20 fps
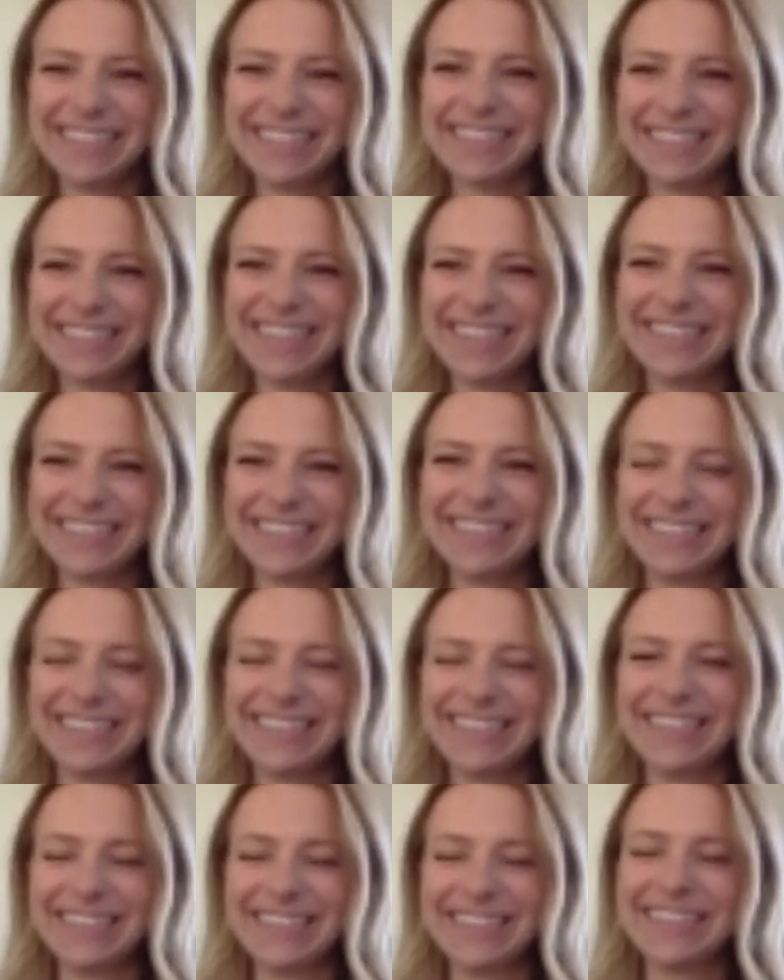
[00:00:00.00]

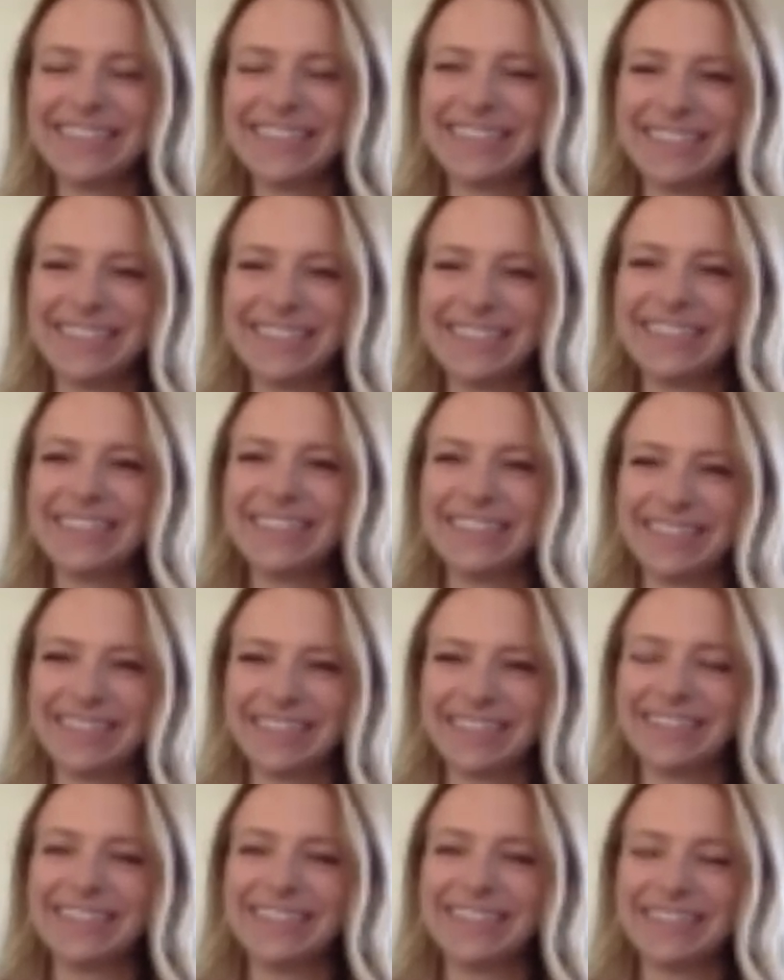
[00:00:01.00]

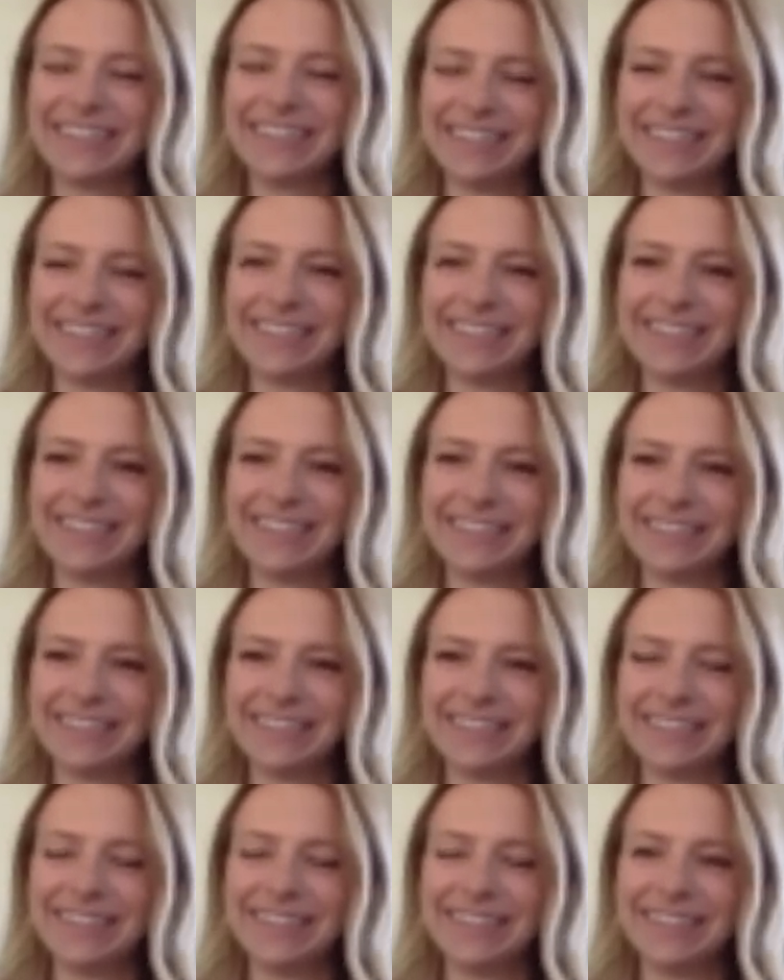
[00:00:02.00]

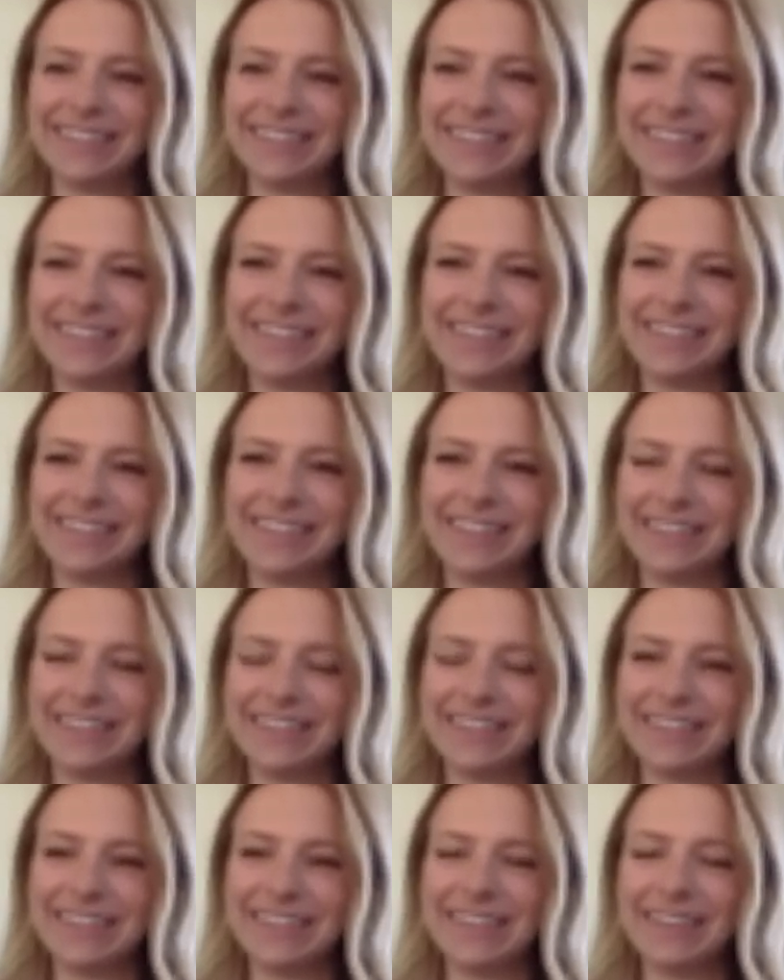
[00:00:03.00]

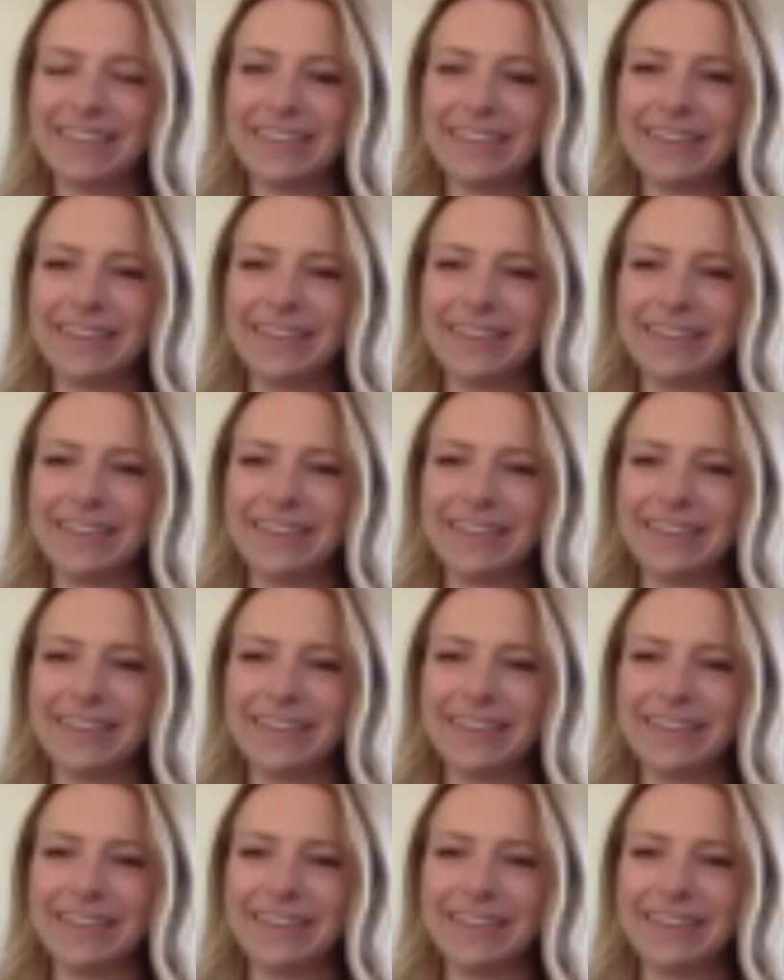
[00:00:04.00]
The person shown says nothing.